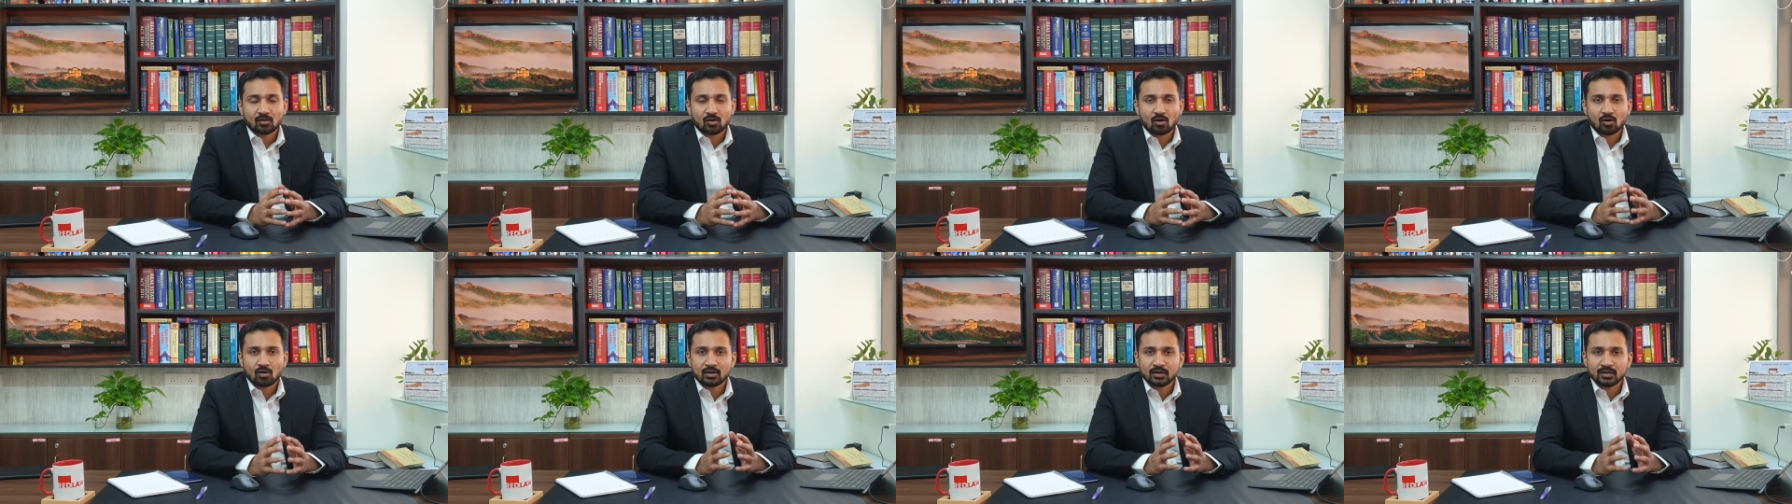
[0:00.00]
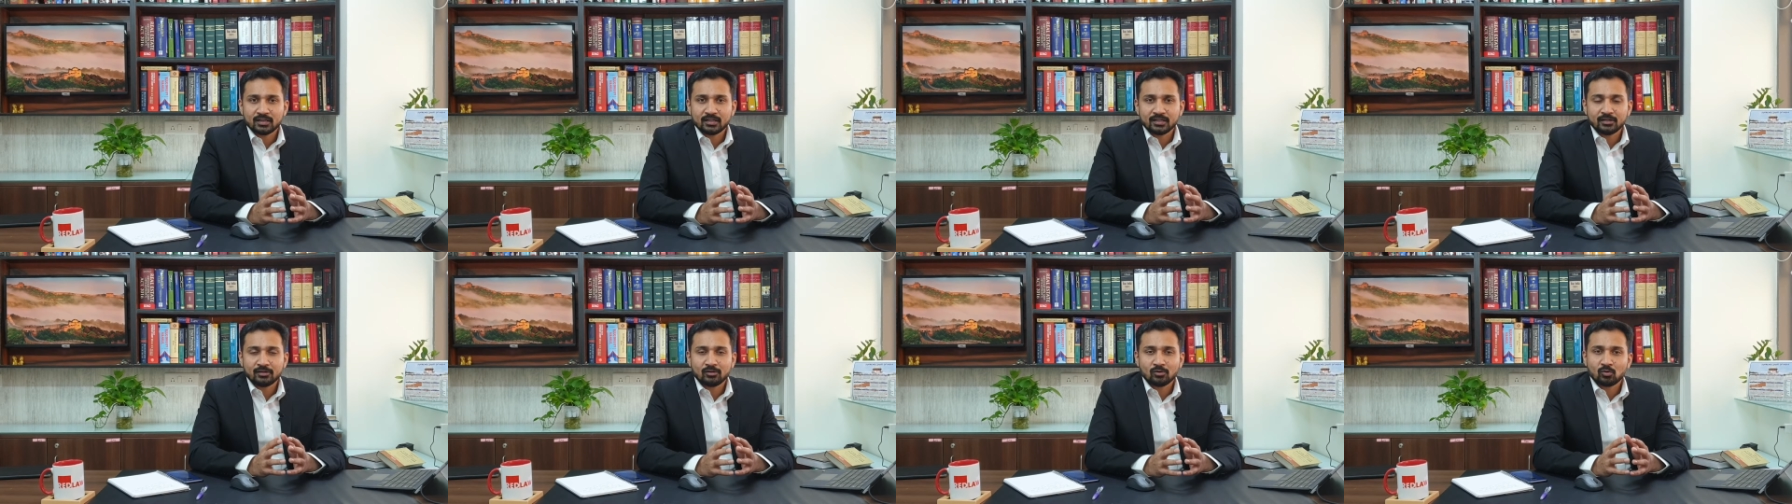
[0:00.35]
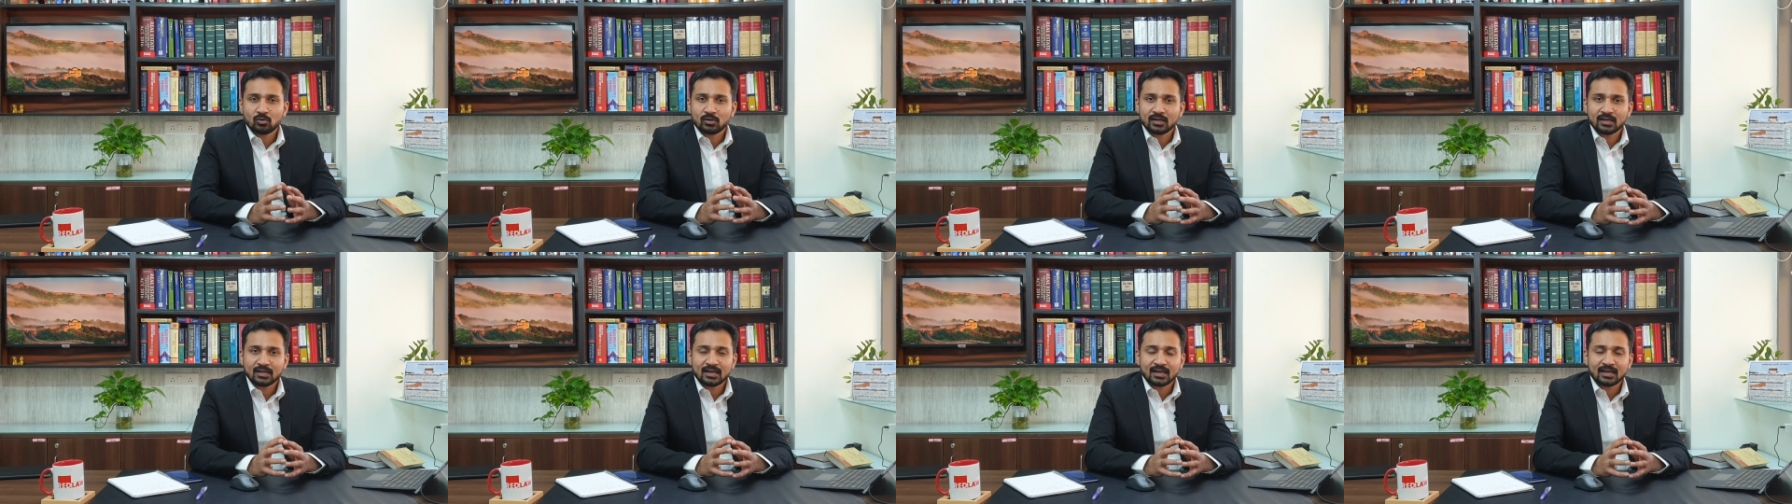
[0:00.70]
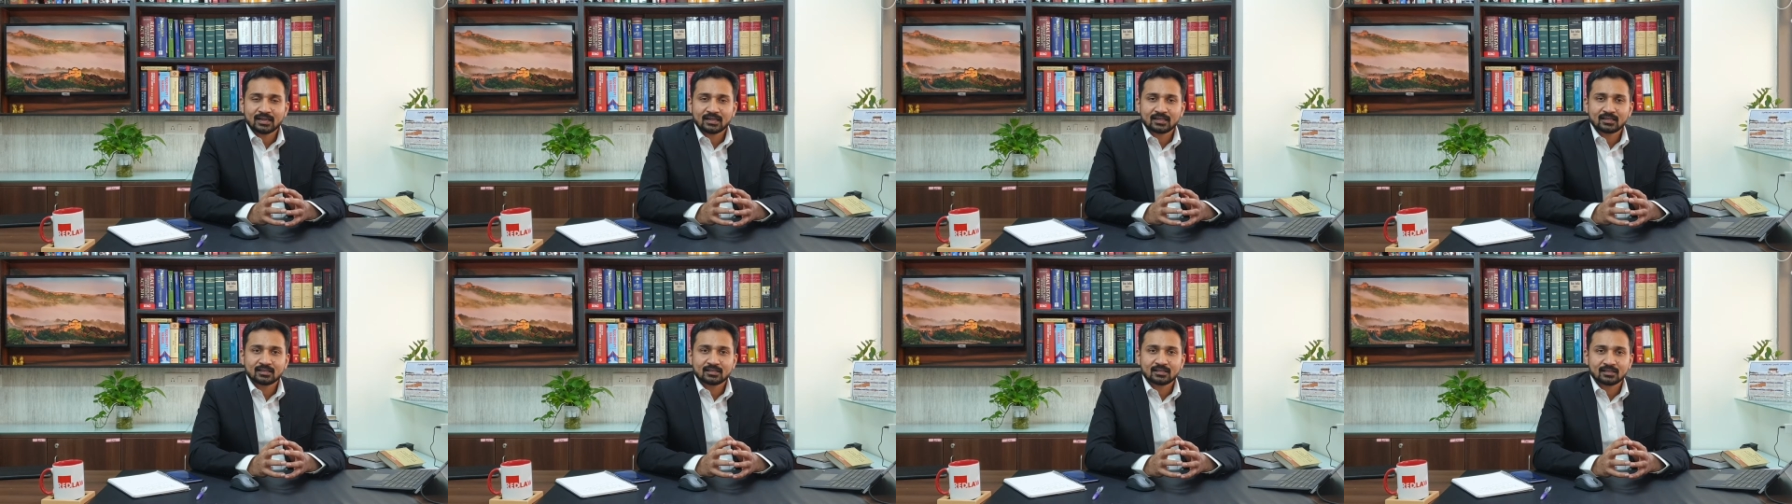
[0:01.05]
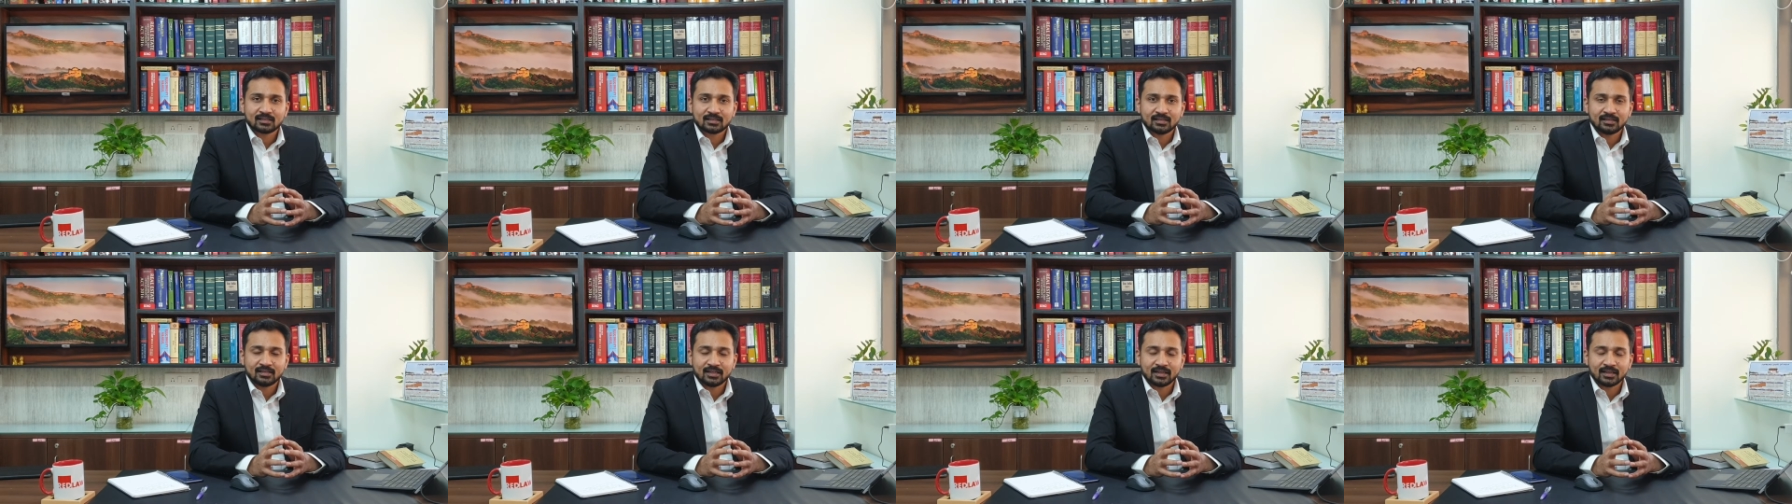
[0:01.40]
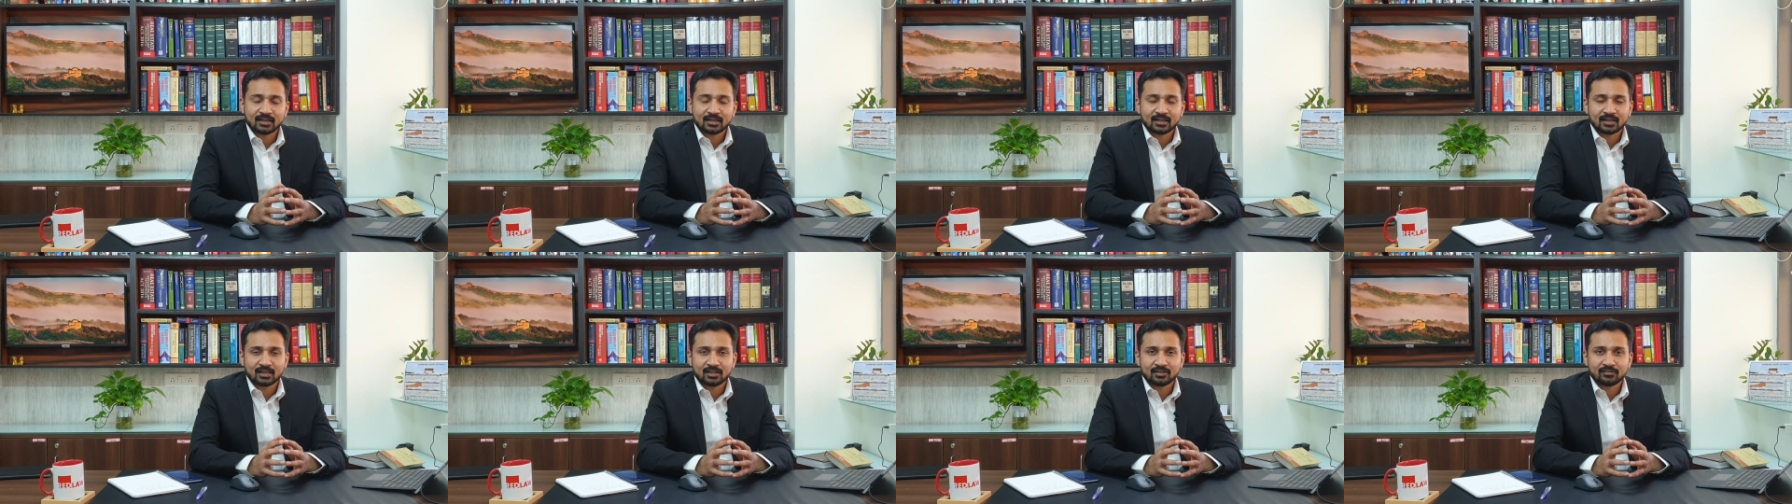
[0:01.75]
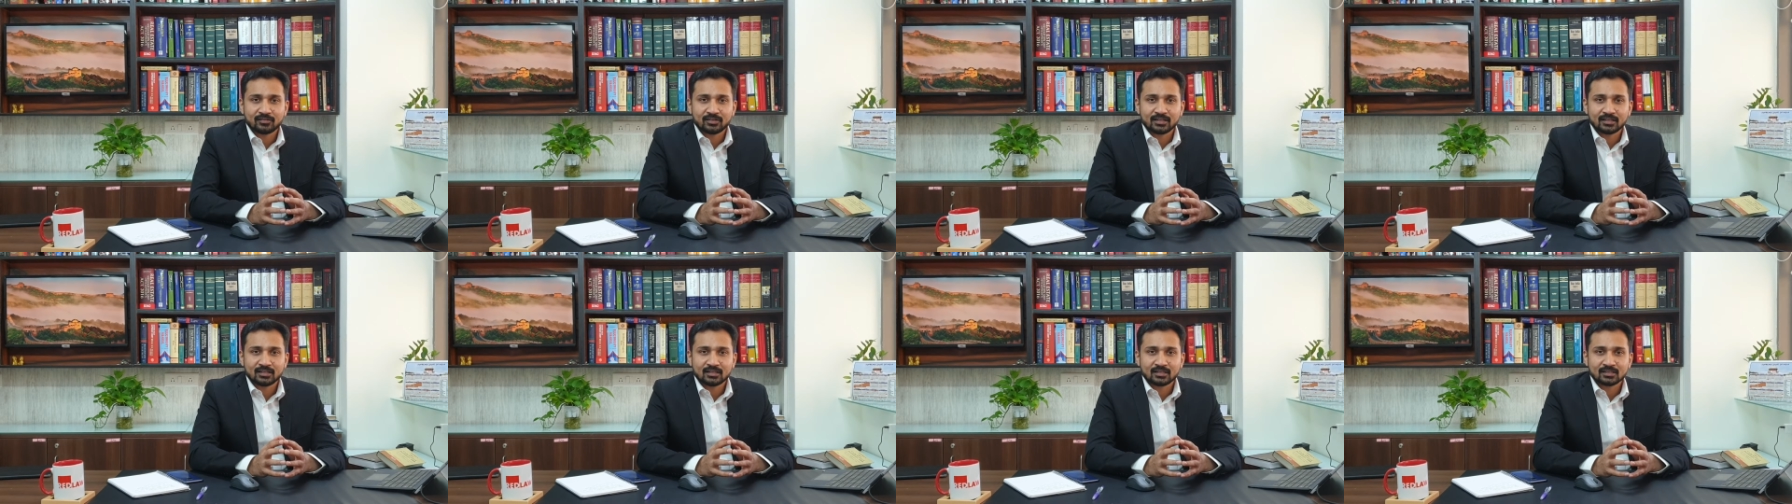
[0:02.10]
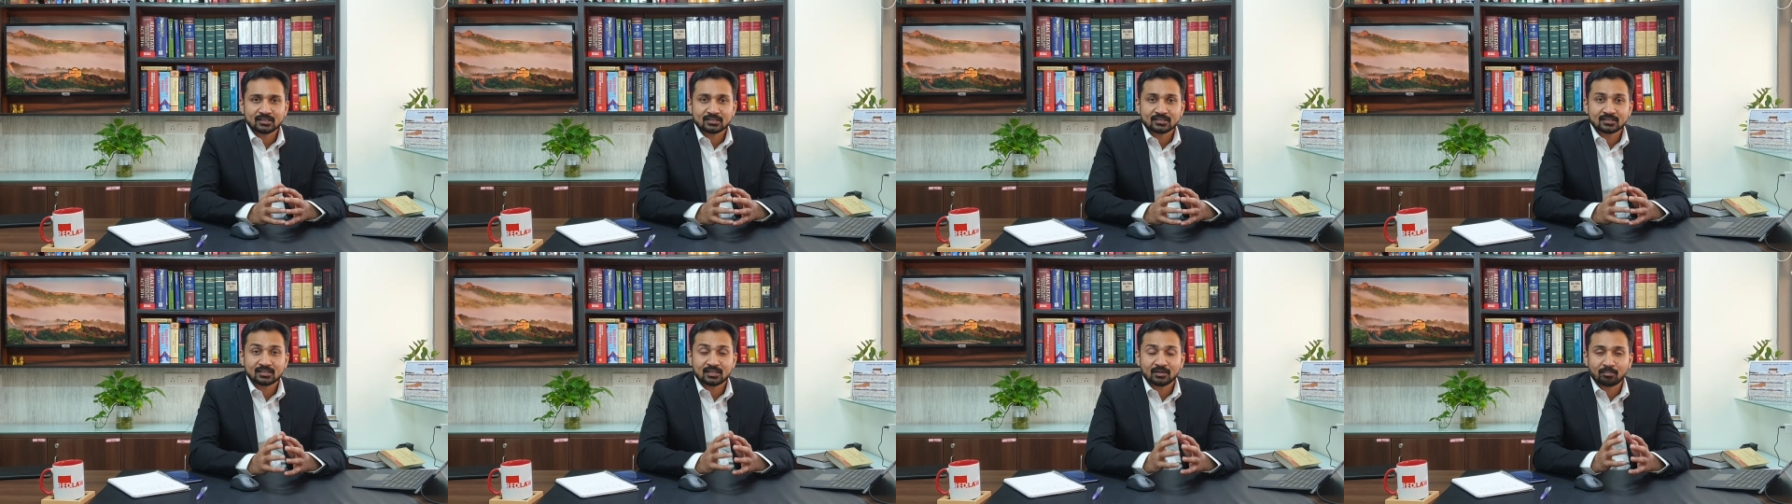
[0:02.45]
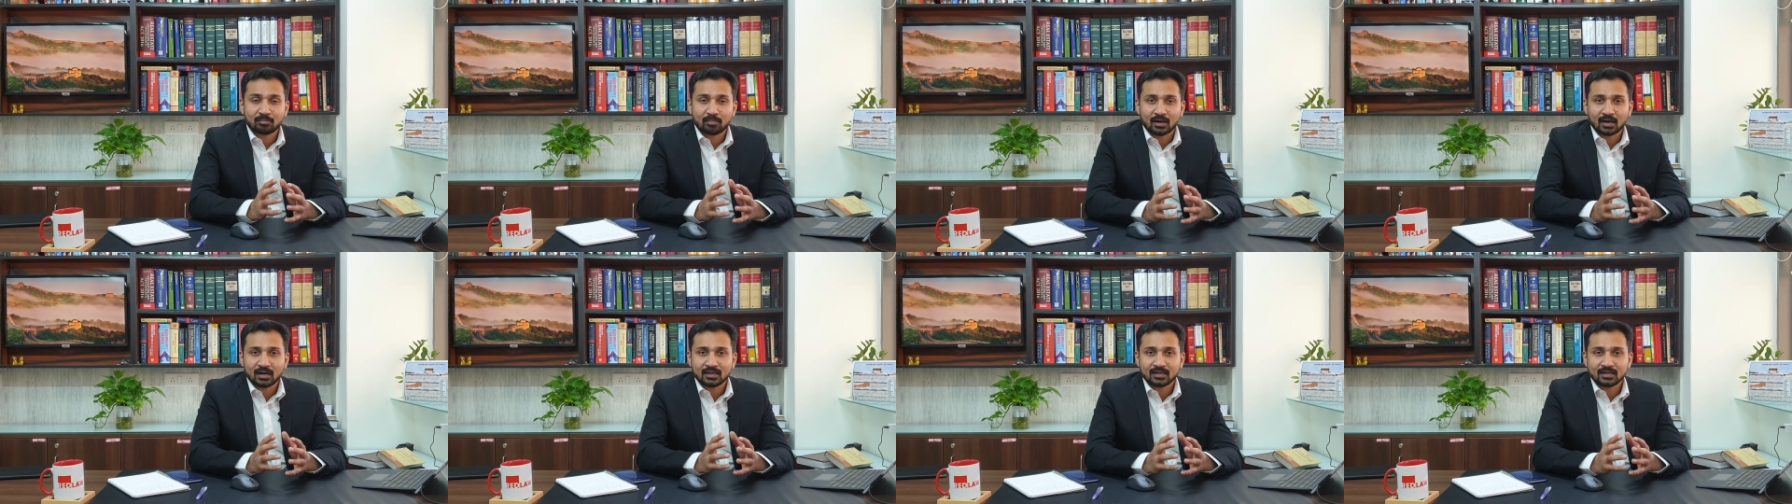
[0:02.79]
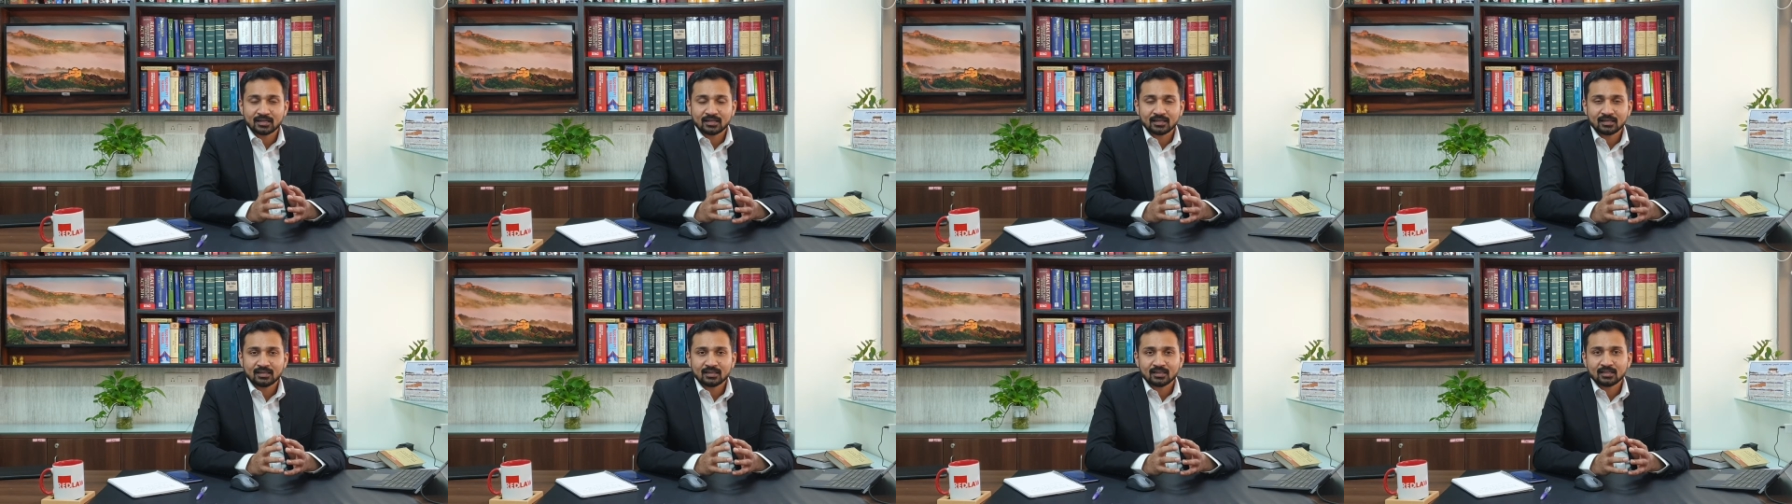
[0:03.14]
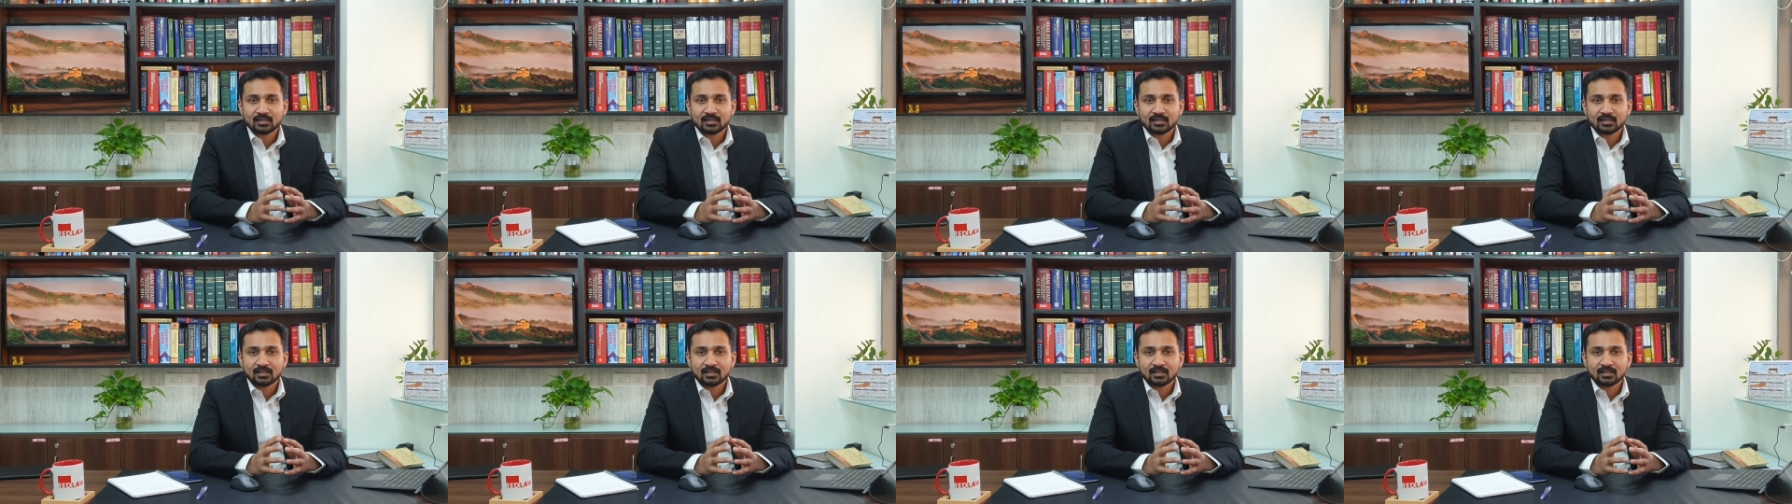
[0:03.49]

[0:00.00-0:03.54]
only looking at their convenience, the party